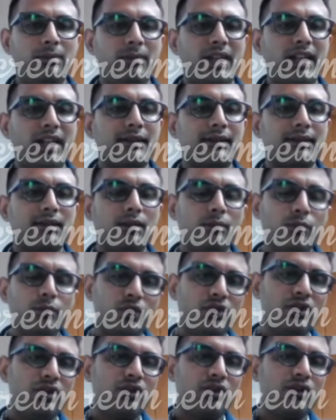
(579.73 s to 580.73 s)
and some
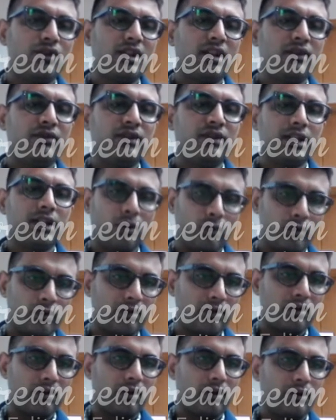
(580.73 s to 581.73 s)
positions are without
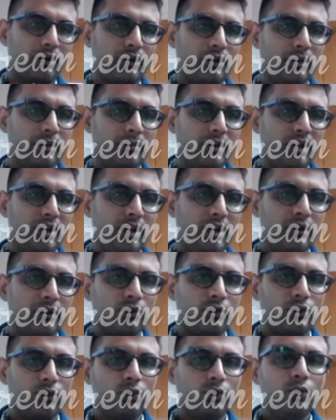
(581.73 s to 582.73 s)
scholarship.
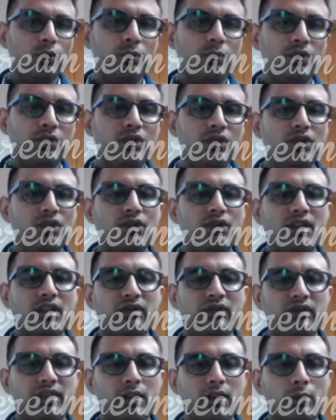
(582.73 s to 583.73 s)
So 2 positions are
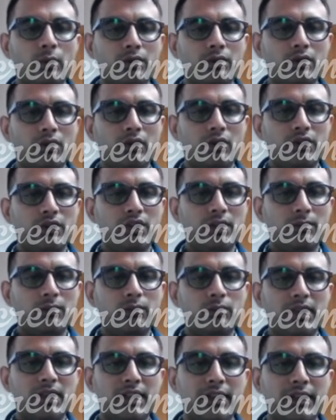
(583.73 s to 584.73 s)
without scholarship,
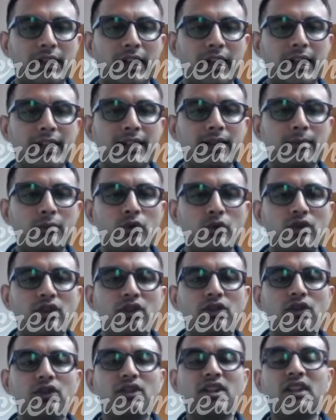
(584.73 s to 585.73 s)
9
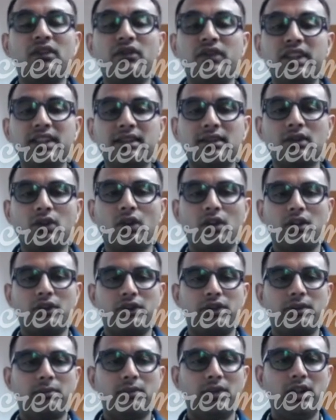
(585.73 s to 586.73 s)
positions are with
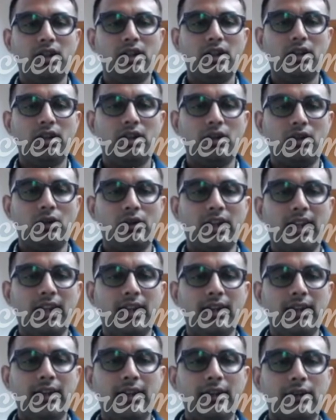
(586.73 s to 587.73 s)
scholarship.
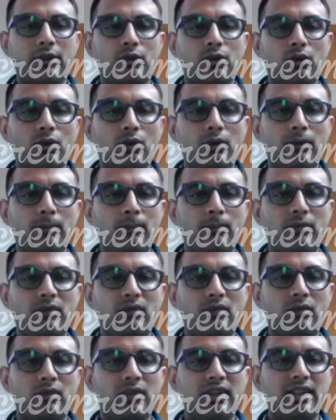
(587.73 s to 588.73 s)
Okay, so
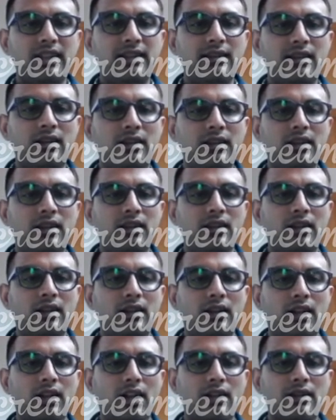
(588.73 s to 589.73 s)
these are
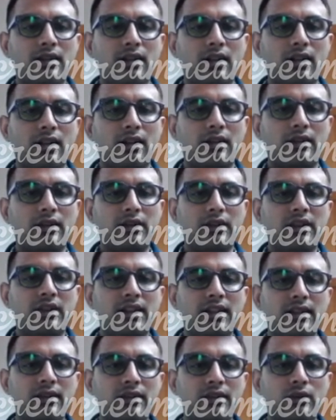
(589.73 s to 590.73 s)
the
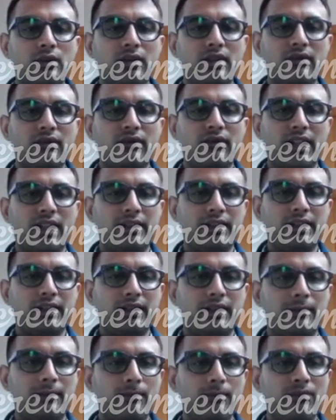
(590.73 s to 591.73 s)
details you can find
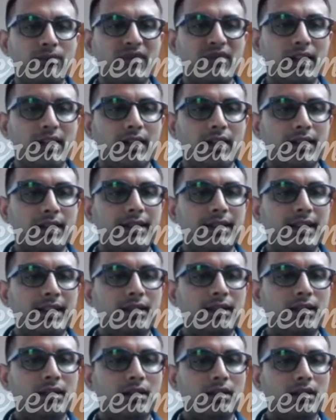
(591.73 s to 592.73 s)
here.
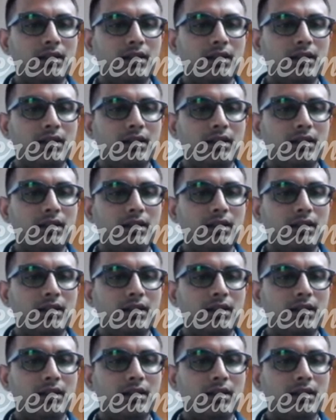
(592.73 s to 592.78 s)
Then